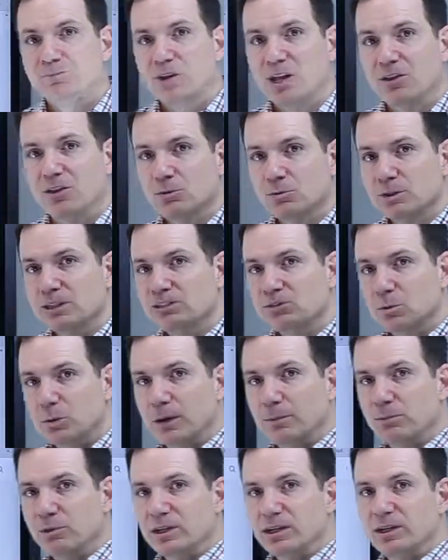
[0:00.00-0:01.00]
And the reason why
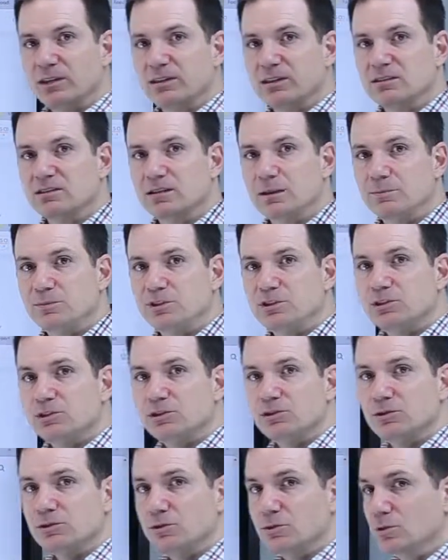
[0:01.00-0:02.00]
I'm bringing this up to
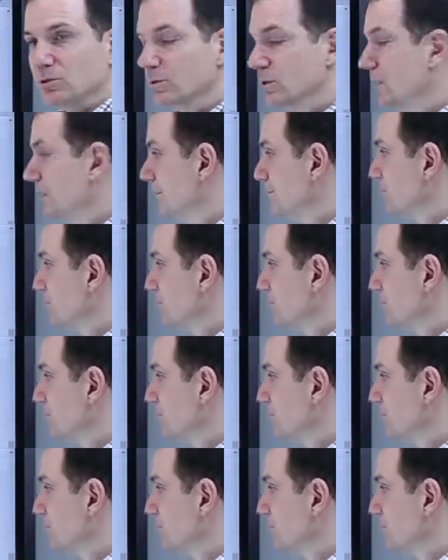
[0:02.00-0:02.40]
you